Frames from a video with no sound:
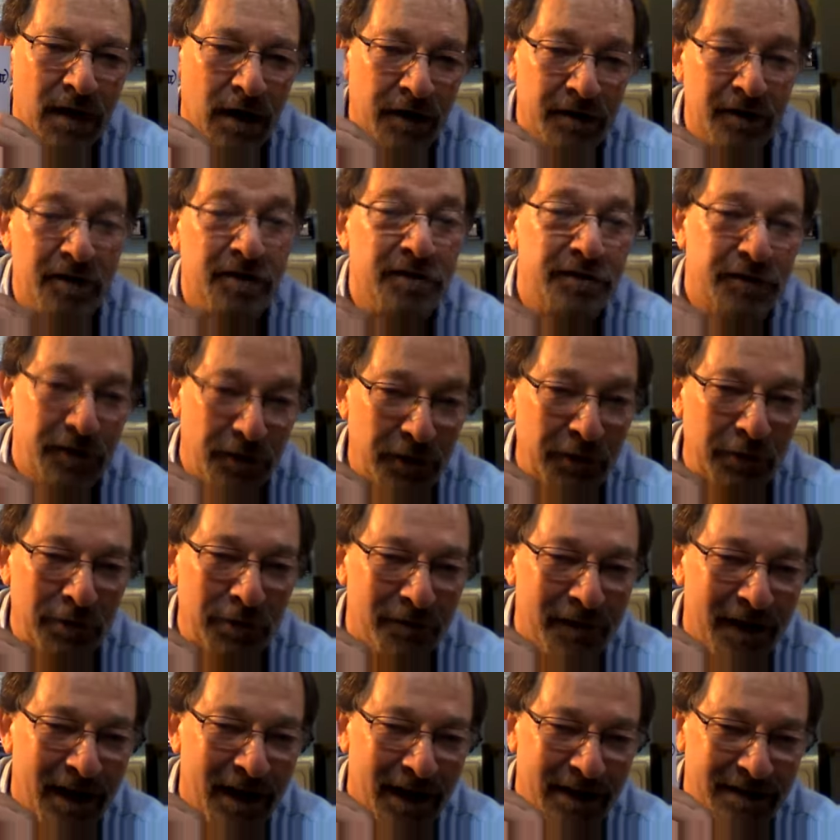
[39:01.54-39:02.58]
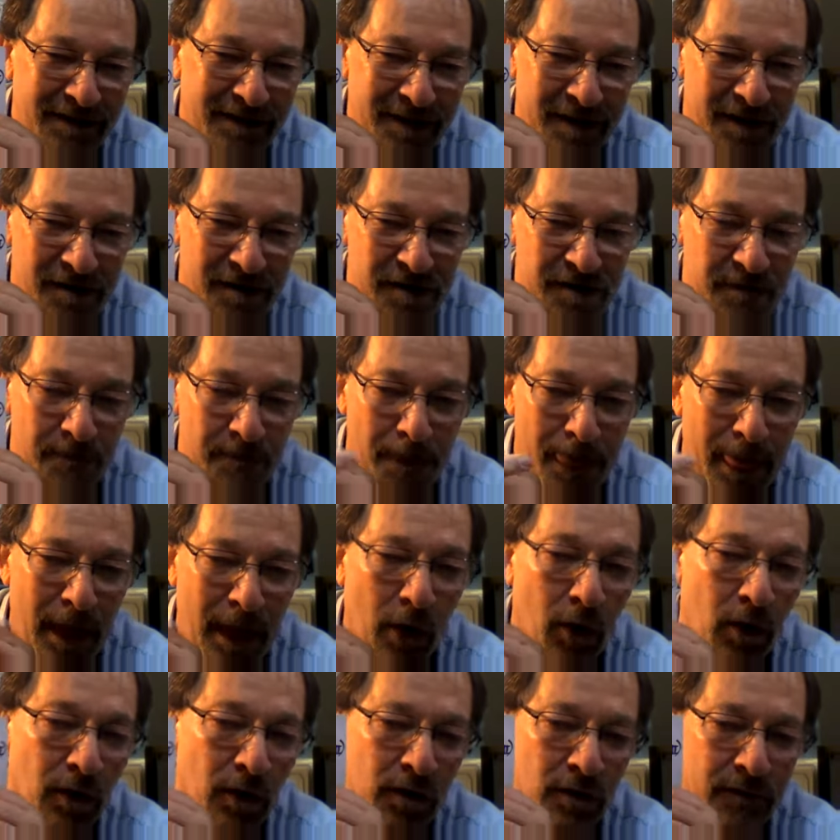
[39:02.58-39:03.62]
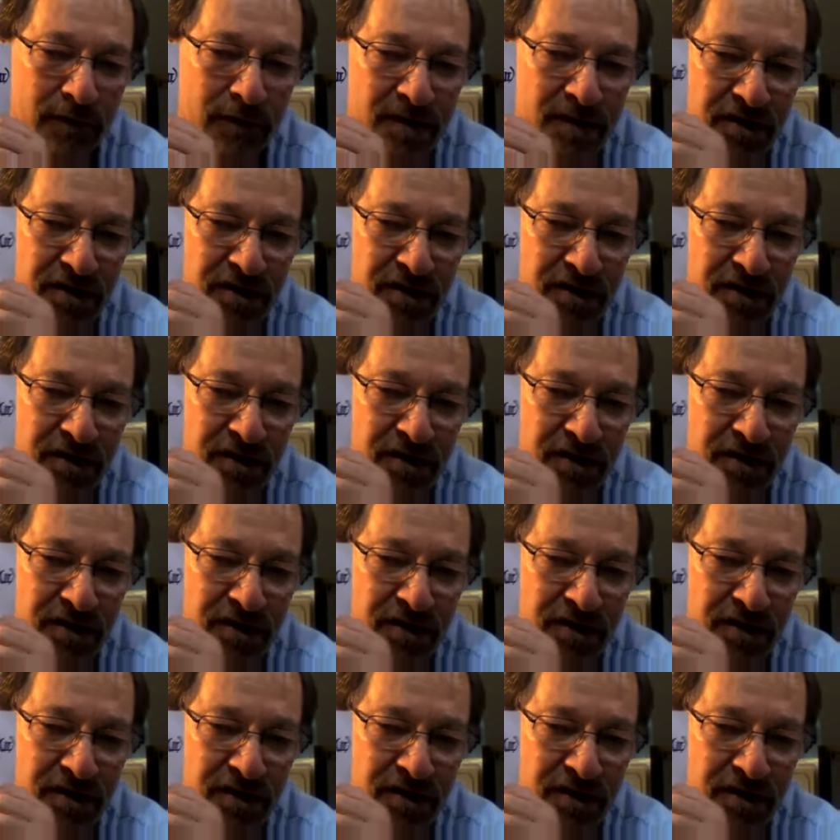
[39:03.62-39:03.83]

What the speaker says: Article 2 of the Constitution, all over